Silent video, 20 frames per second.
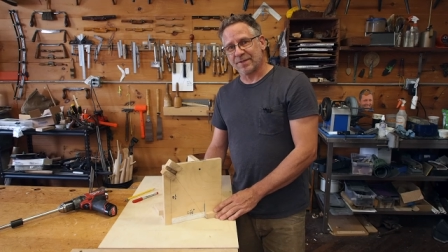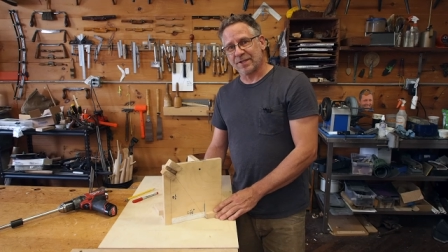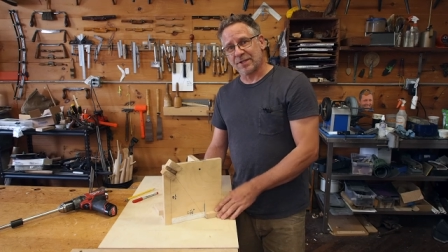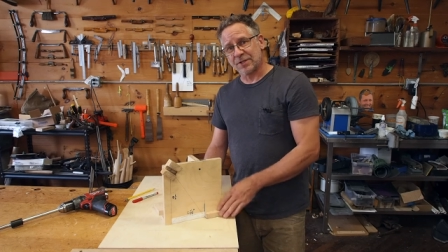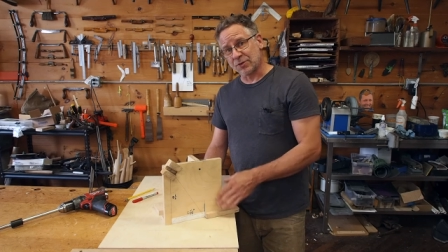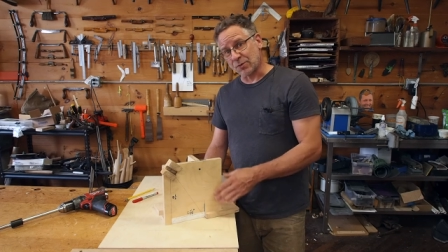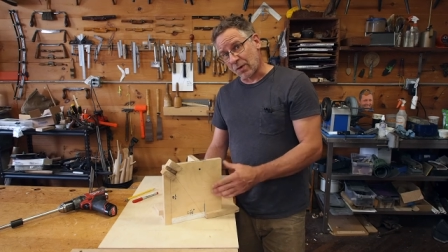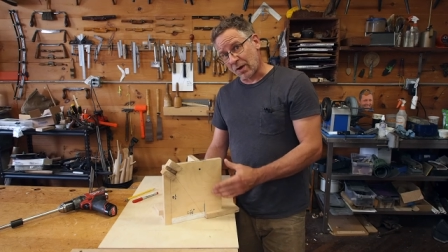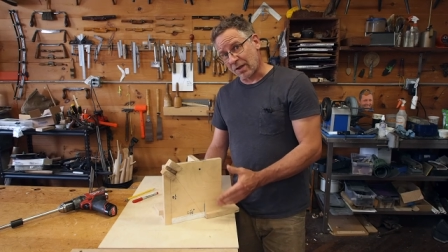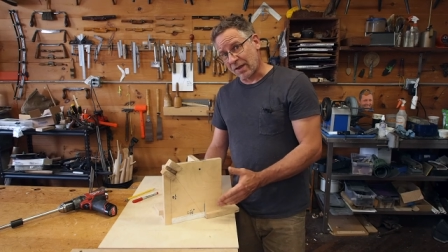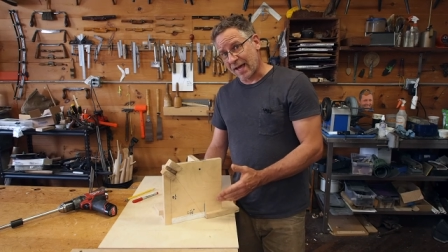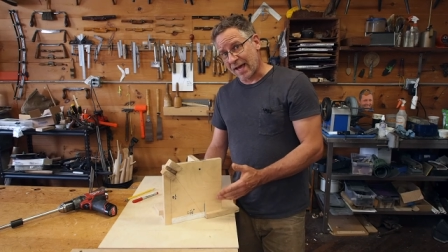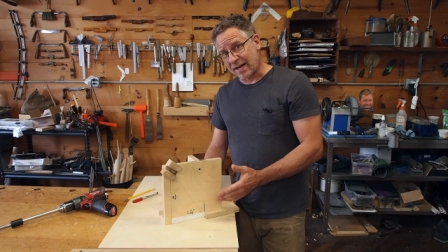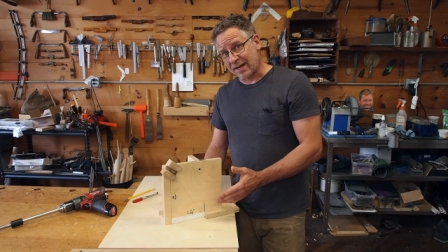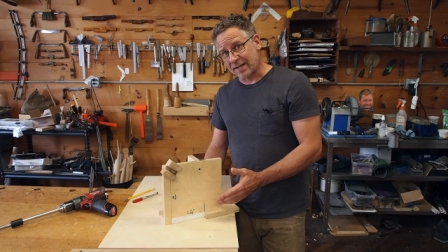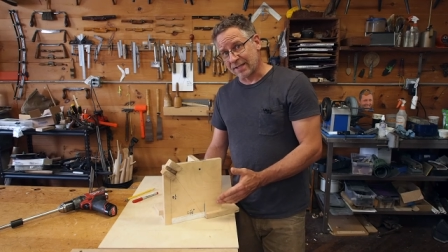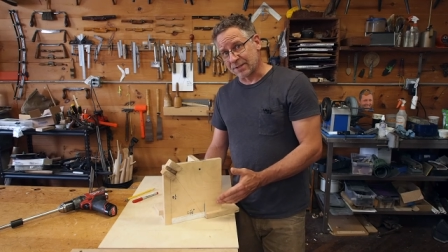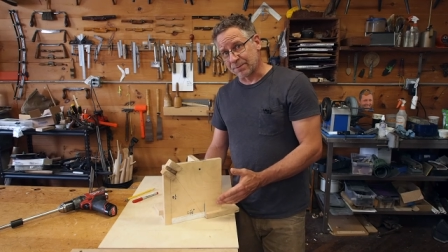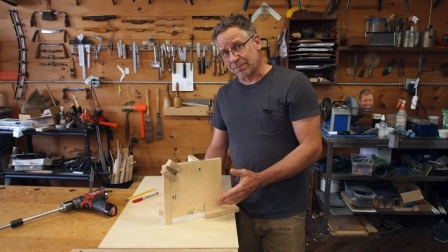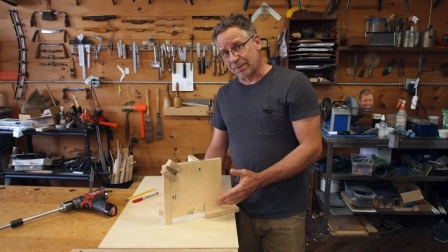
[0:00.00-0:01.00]
So all
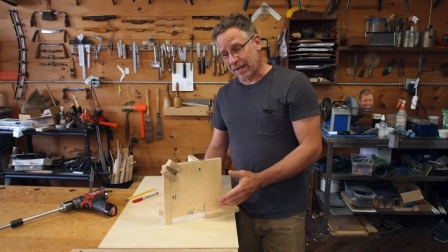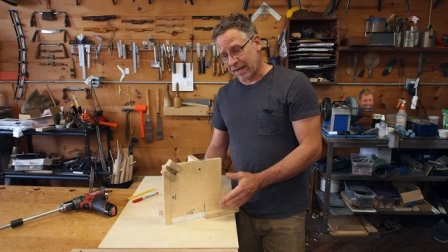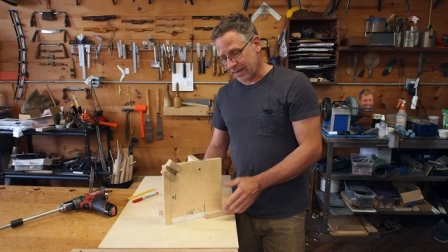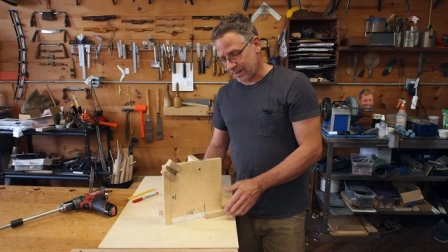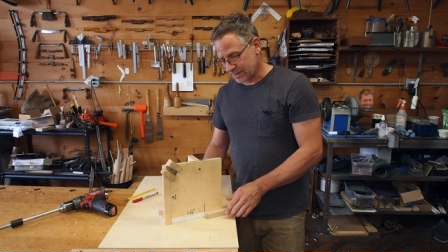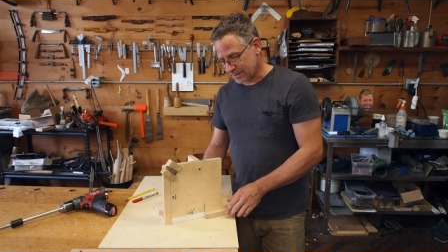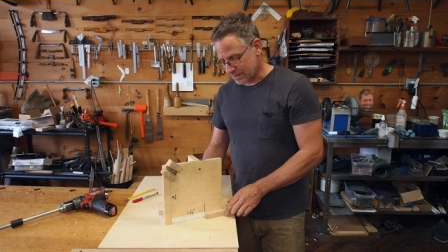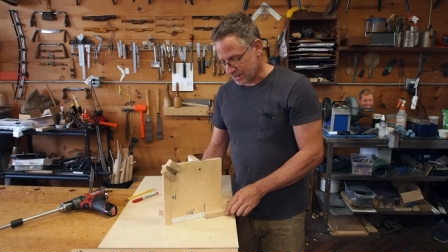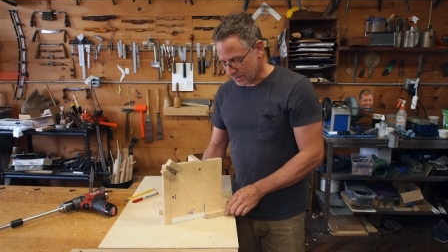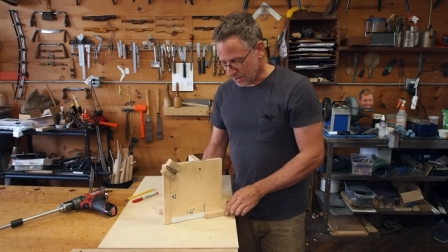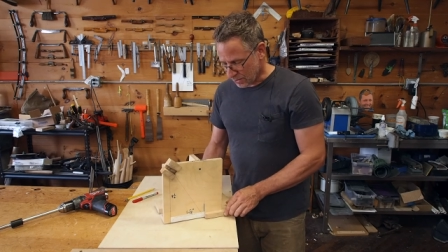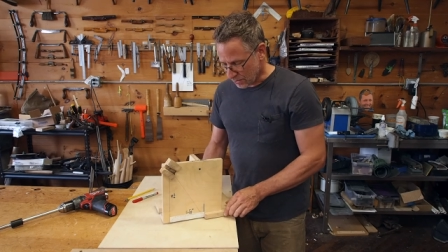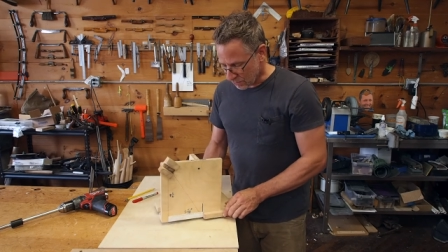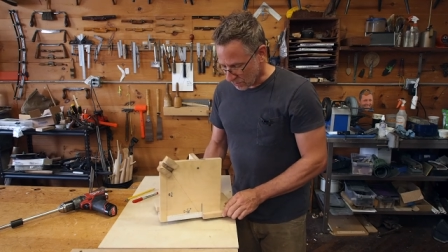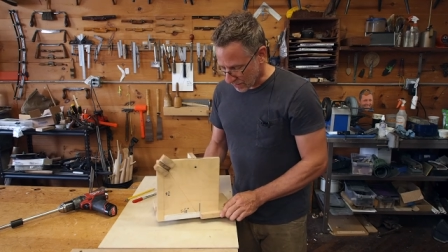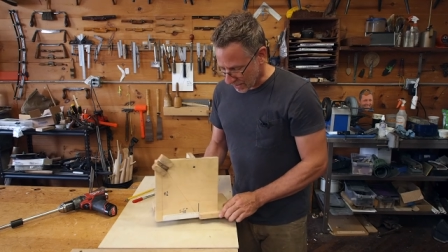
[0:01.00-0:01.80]
that explains what